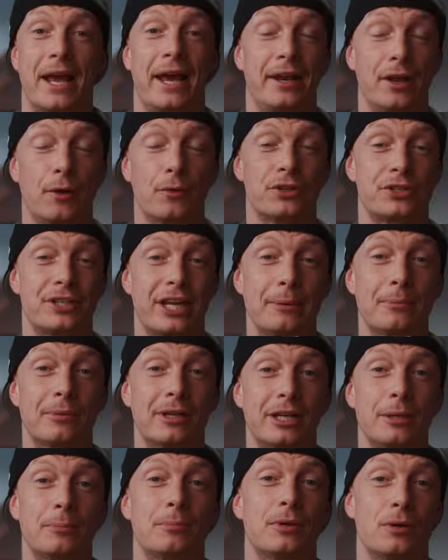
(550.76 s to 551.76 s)
And now the same
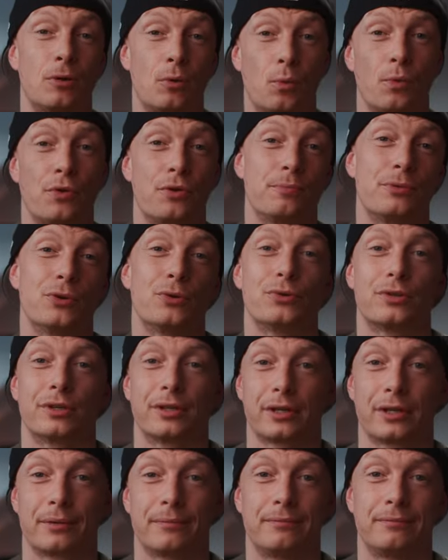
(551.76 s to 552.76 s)
clip with
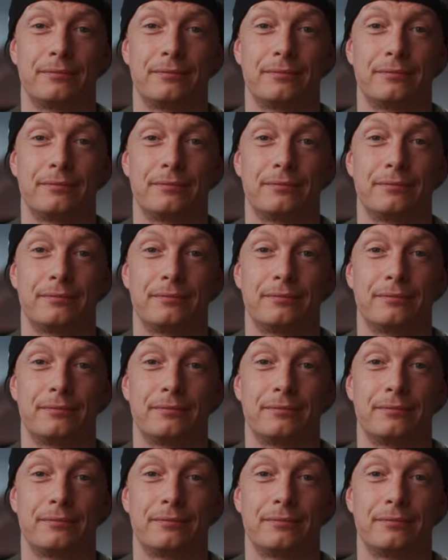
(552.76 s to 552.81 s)
music.